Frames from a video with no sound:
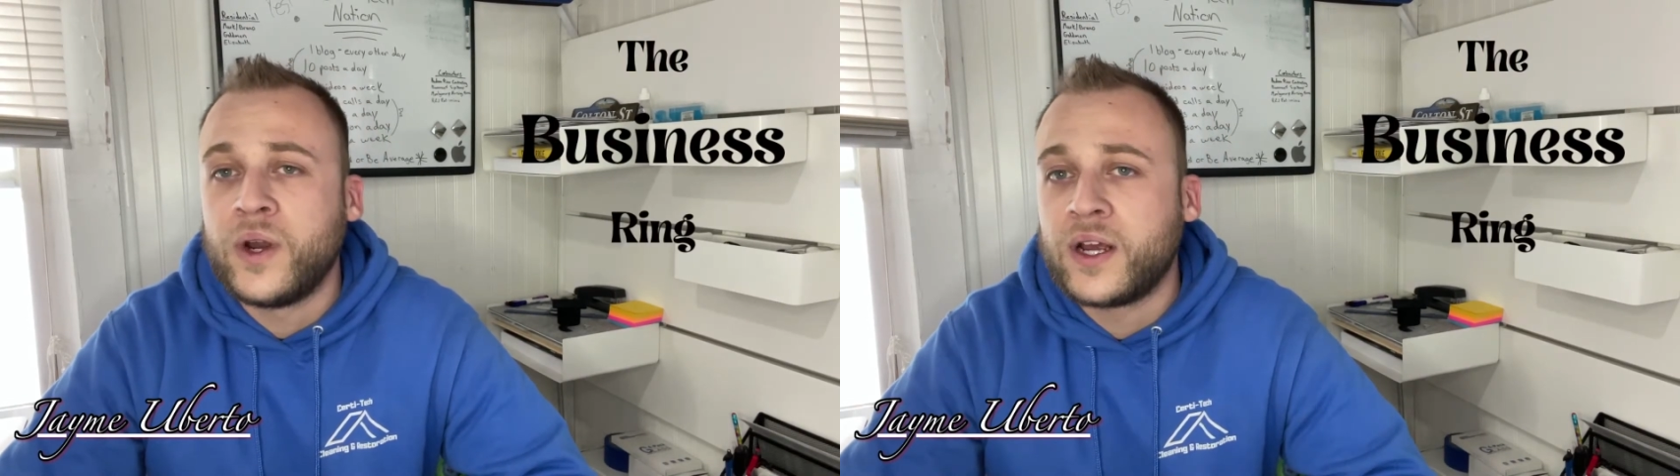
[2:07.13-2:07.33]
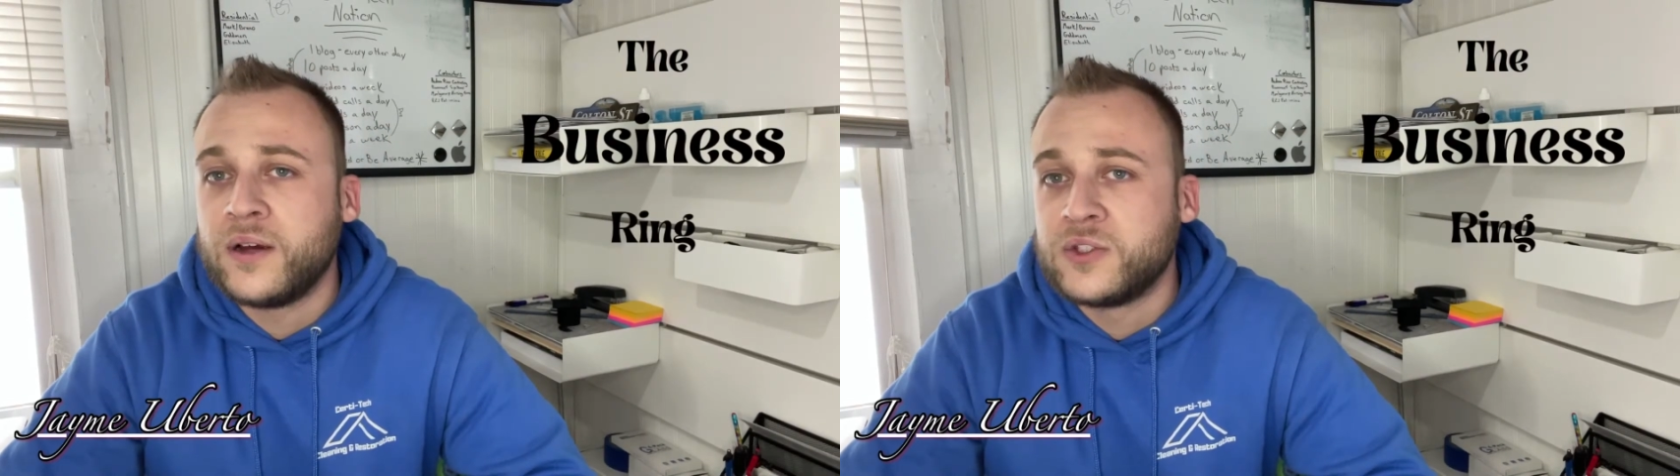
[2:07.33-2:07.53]

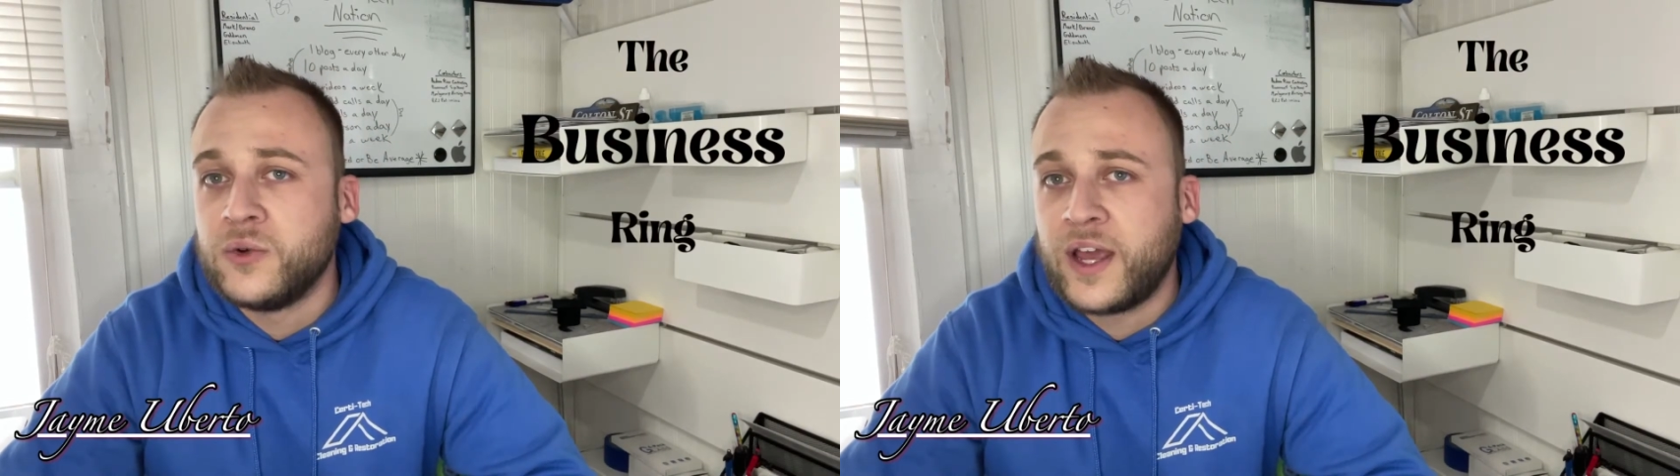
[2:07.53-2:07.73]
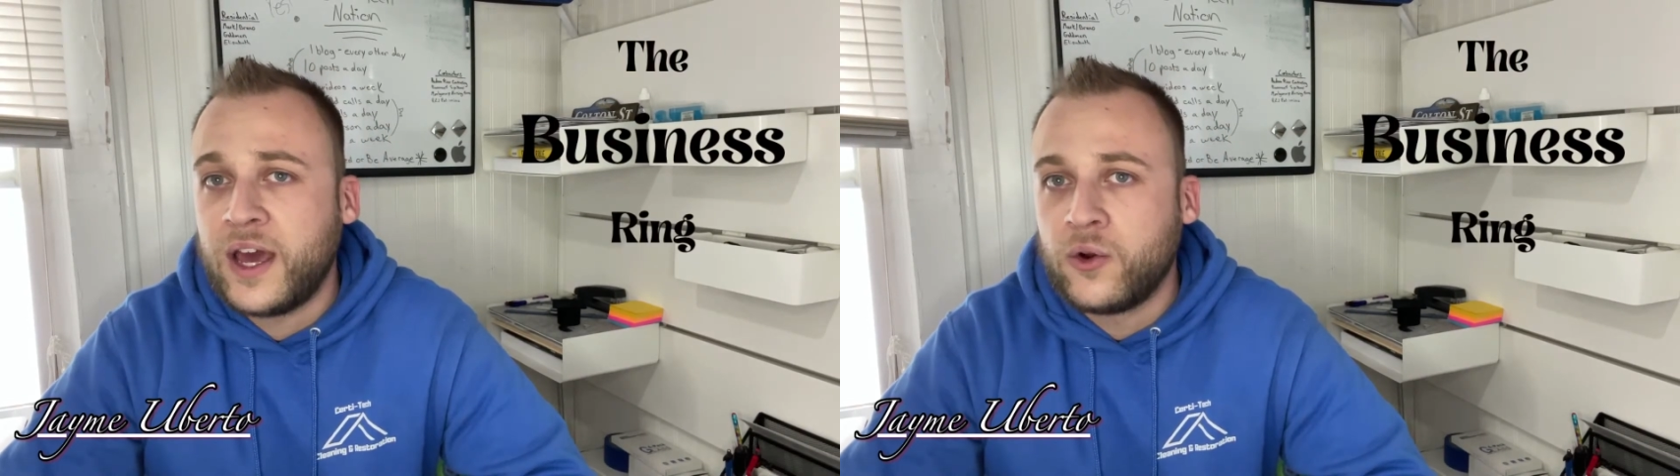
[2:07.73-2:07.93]
it comes to
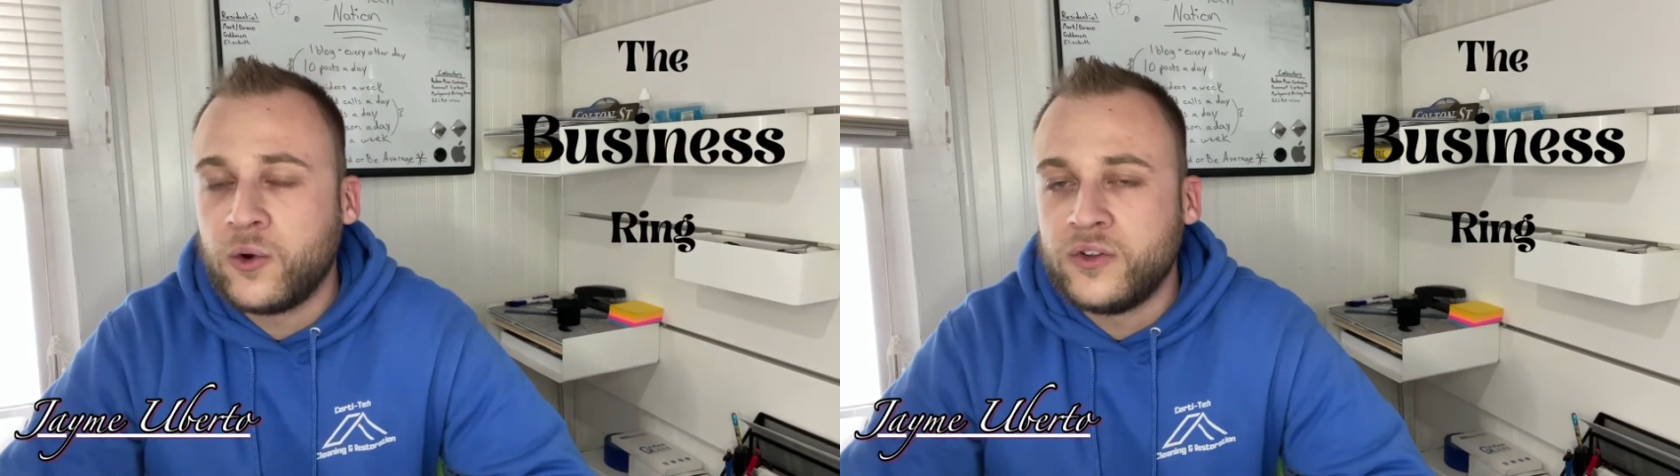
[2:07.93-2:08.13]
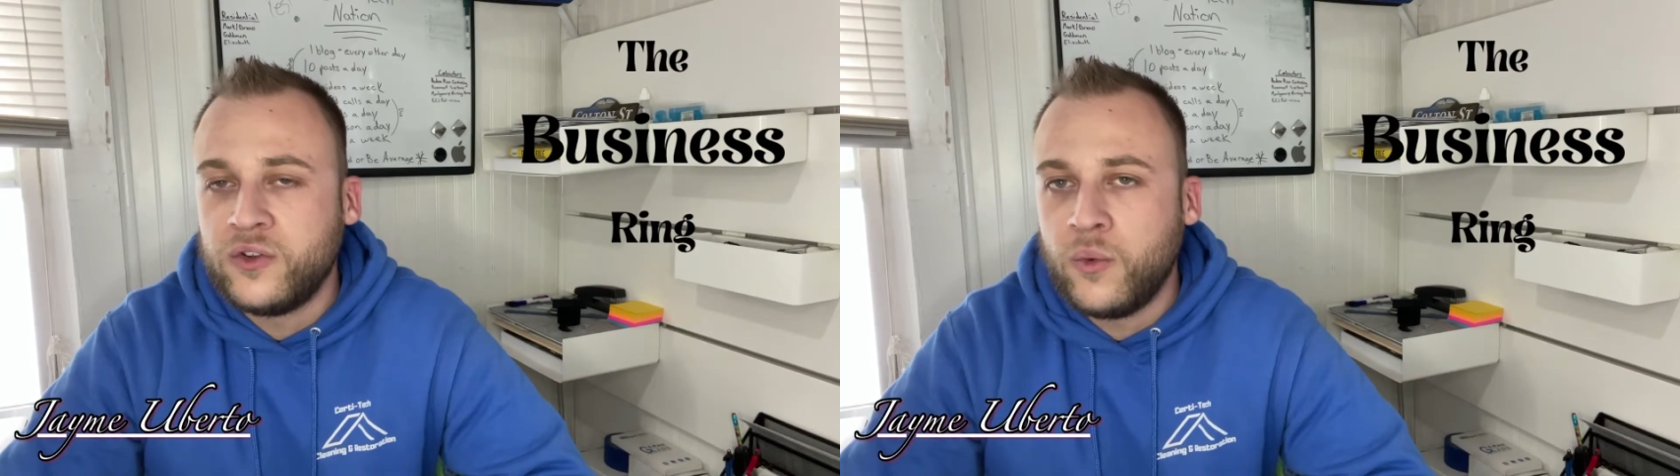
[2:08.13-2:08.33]
a
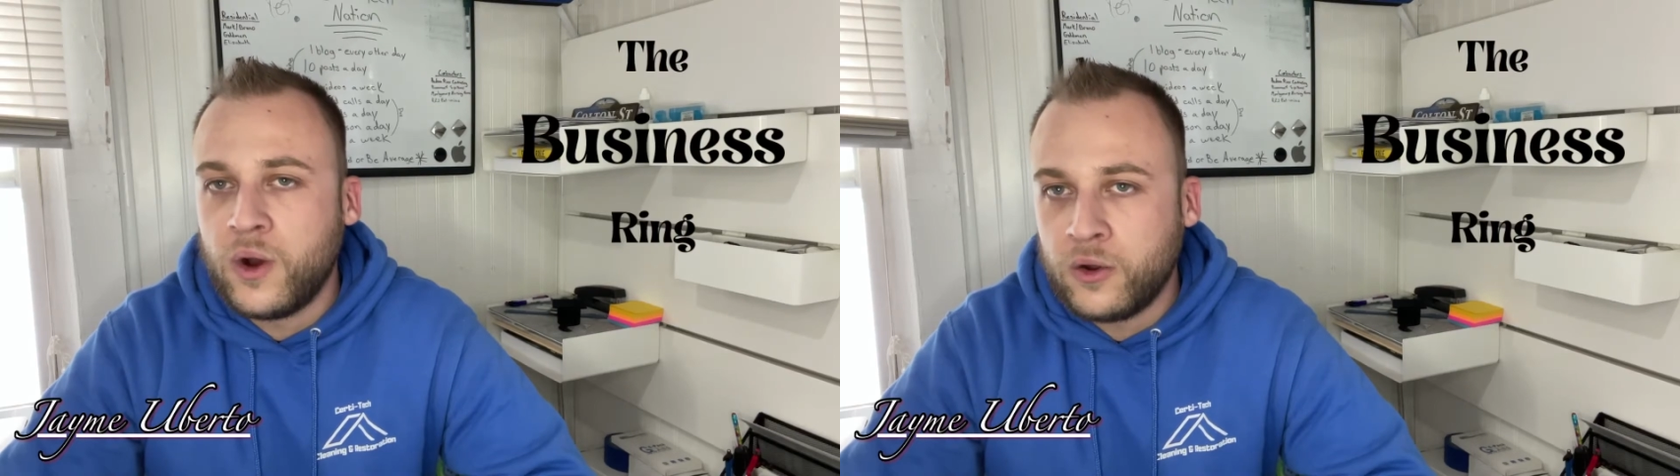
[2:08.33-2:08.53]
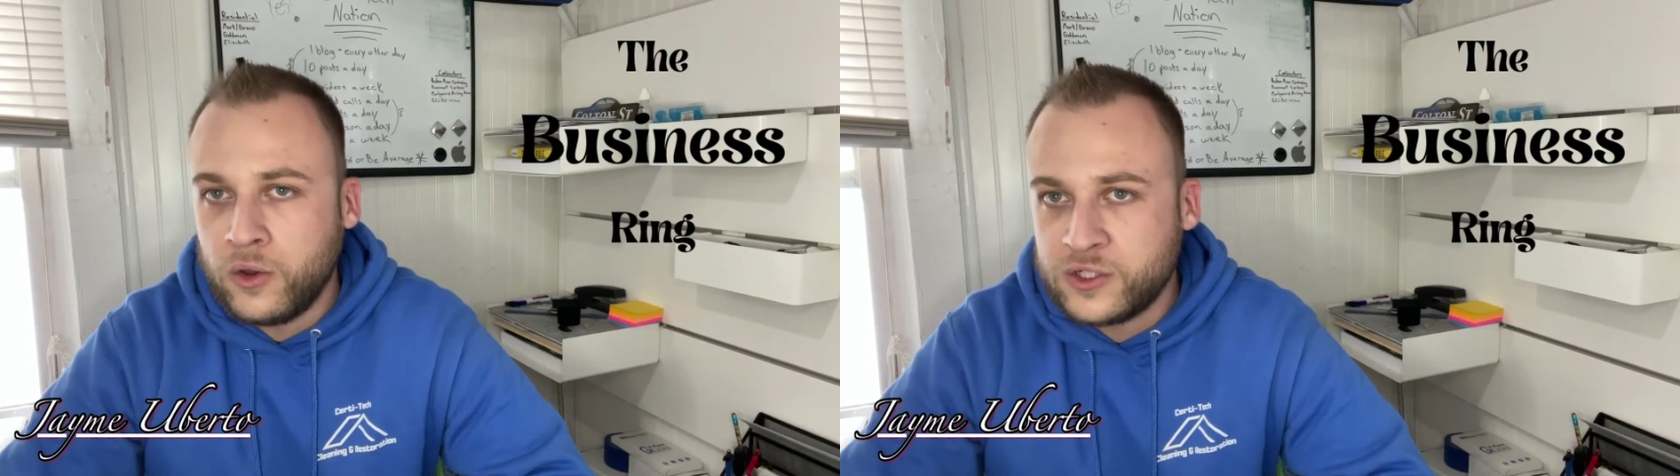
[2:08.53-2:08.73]
category 2
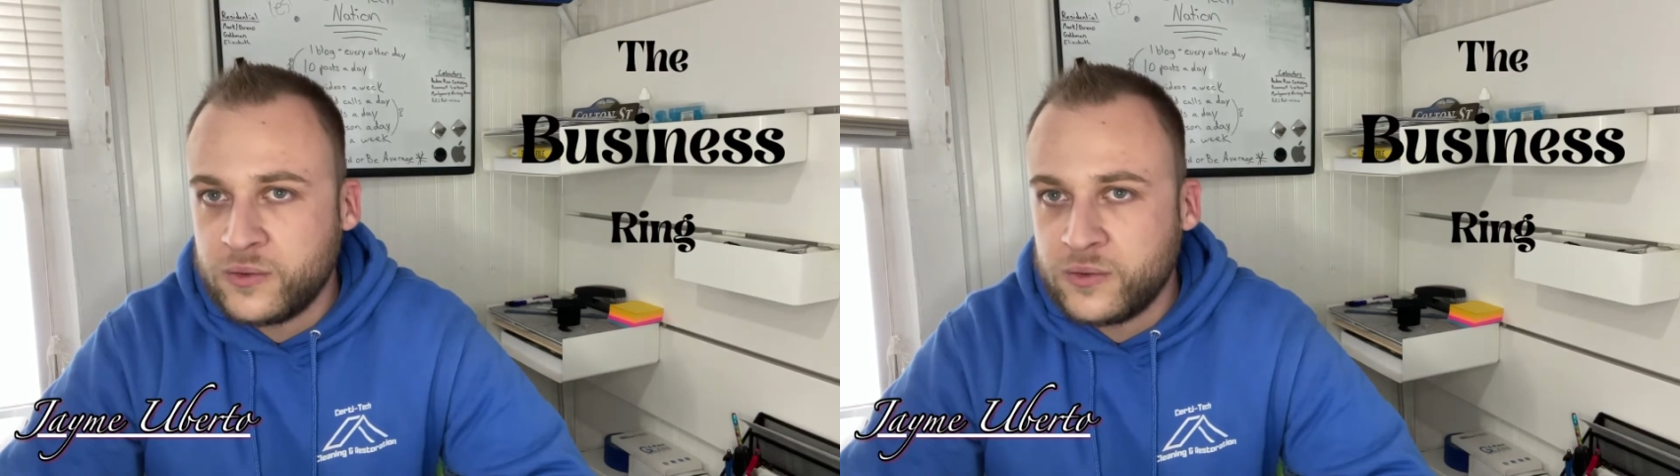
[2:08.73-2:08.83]
water loss,